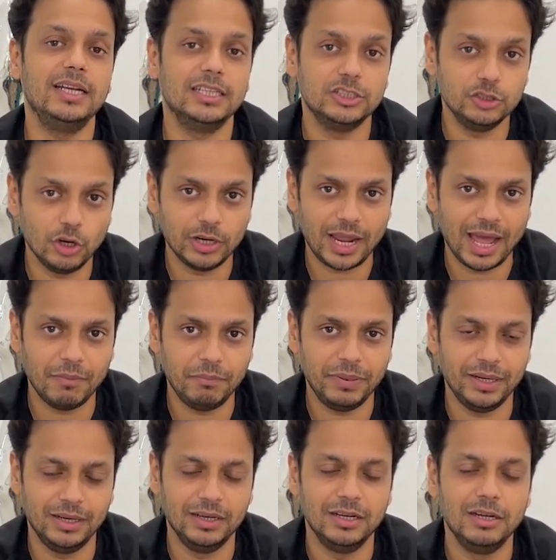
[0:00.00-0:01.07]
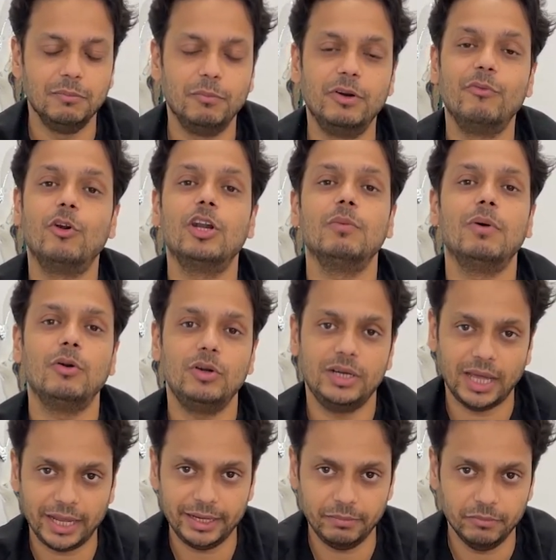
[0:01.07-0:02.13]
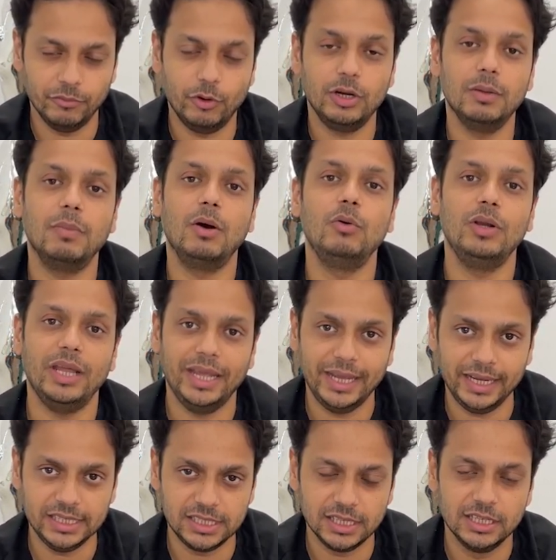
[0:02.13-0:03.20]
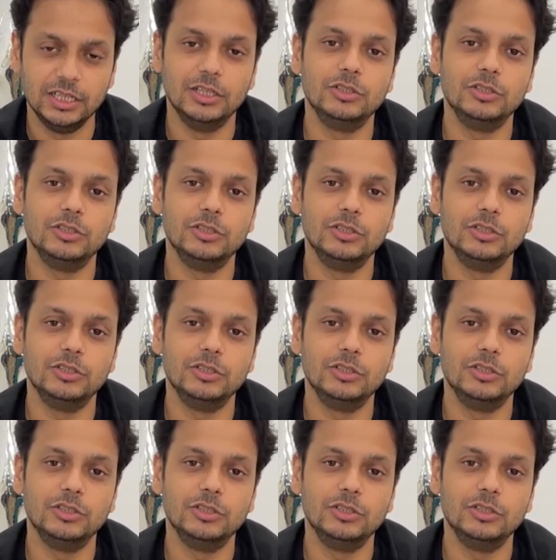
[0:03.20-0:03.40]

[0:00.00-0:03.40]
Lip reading: does not happen. But what about time? What about age?